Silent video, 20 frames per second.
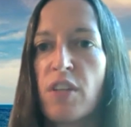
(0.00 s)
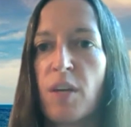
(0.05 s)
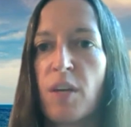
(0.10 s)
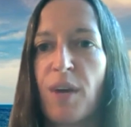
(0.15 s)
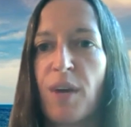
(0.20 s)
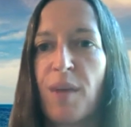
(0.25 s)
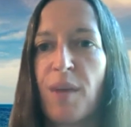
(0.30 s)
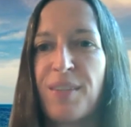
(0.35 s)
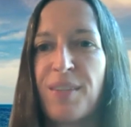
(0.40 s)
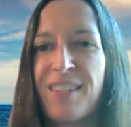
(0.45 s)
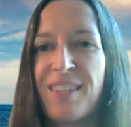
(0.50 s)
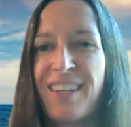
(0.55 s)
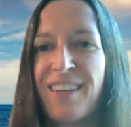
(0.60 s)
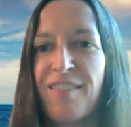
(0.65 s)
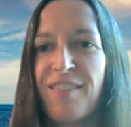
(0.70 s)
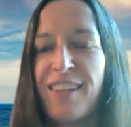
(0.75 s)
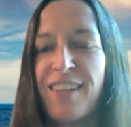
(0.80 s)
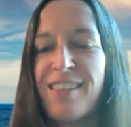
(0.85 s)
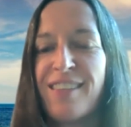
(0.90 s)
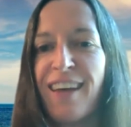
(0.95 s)
were able to
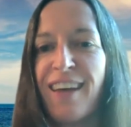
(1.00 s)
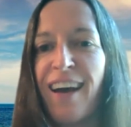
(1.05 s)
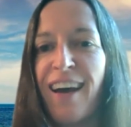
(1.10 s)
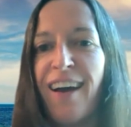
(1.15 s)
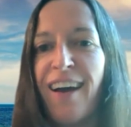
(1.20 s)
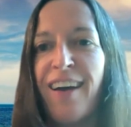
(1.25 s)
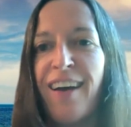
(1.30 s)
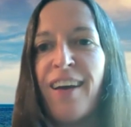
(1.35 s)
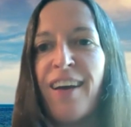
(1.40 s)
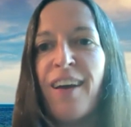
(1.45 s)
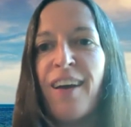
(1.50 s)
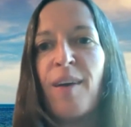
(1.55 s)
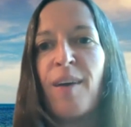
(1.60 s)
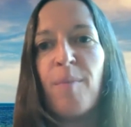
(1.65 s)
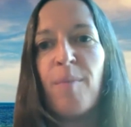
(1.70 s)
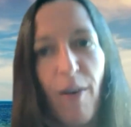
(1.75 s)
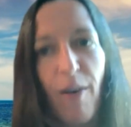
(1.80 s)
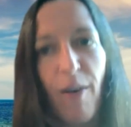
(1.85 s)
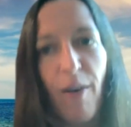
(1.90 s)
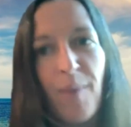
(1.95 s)
convince
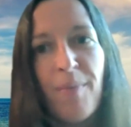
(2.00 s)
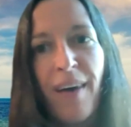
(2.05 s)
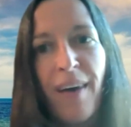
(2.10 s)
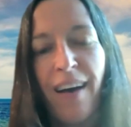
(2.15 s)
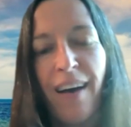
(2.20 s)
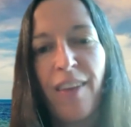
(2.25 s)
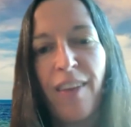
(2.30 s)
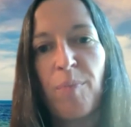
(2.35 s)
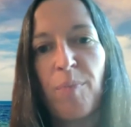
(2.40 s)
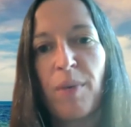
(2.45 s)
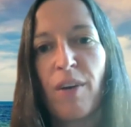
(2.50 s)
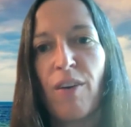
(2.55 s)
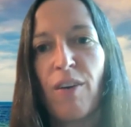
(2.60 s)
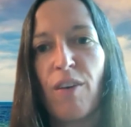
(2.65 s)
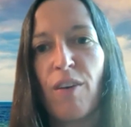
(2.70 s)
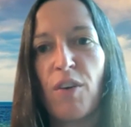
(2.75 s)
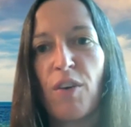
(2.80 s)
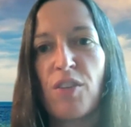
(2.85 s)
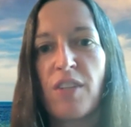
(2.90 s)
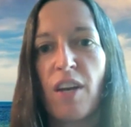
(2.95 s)
BOEM, the Bureau
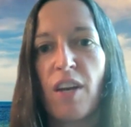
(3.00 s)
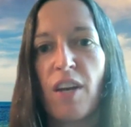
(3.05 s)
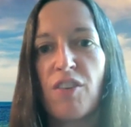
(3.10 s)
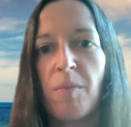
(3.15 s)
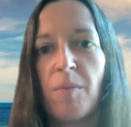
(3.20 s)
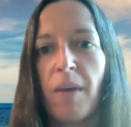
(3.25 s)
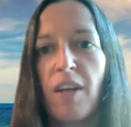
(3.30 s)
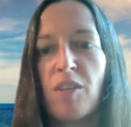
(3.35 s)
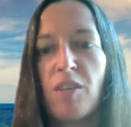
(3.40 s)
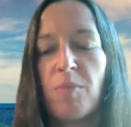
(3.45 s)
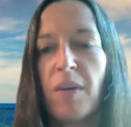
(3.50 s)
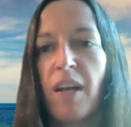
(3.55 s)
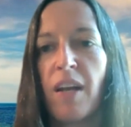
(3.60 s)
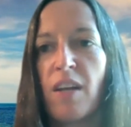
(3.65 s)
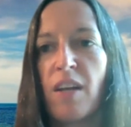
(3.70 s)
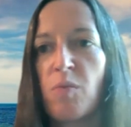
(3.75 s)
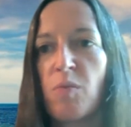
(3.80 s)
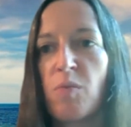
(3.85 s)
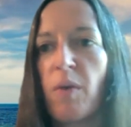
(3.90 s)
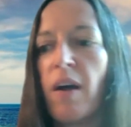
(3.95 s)
of Ocean Energy Management,
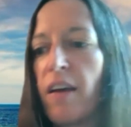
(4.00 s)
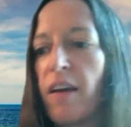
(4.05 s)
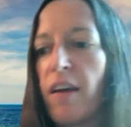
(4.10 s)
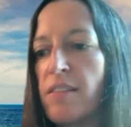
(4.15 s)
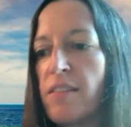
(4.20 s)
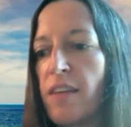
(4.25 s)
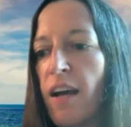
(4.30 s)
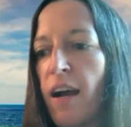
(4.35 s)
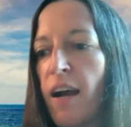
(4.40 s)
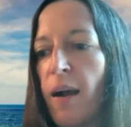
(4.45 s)
as well as